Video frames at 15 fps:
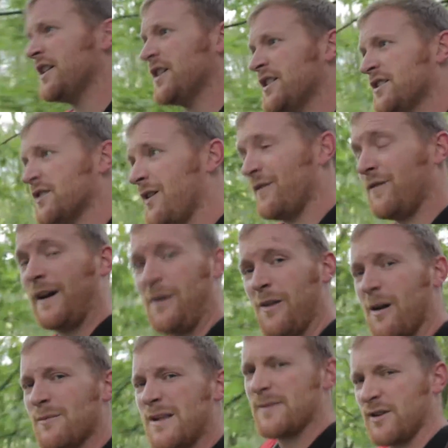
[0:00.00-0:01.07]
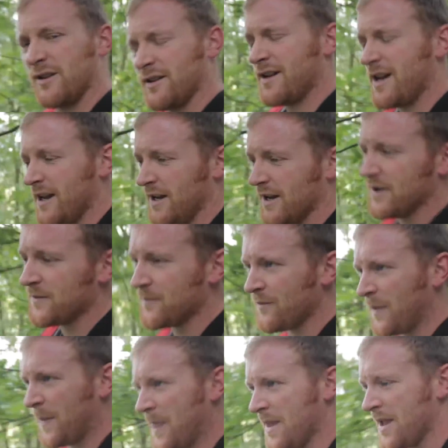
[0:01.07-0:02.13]
So I found that map the other day,
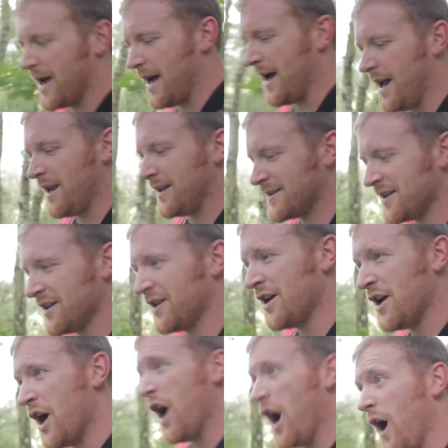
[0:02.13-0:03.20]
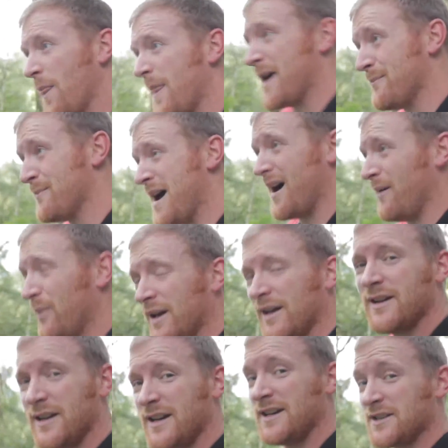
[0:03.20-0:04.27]
and on that map
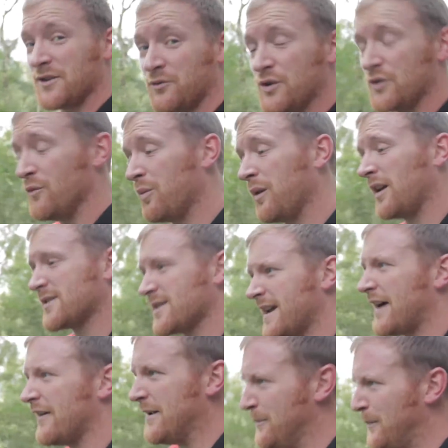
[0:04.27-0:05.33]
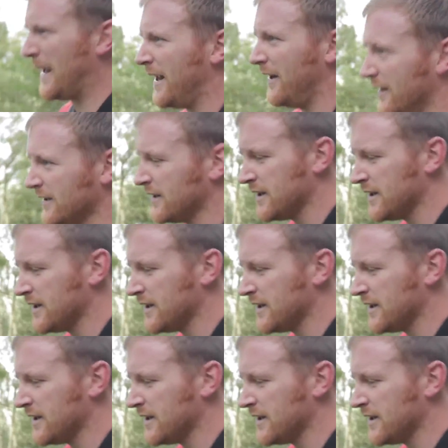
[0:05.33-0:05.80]
is a route plotted out in pen.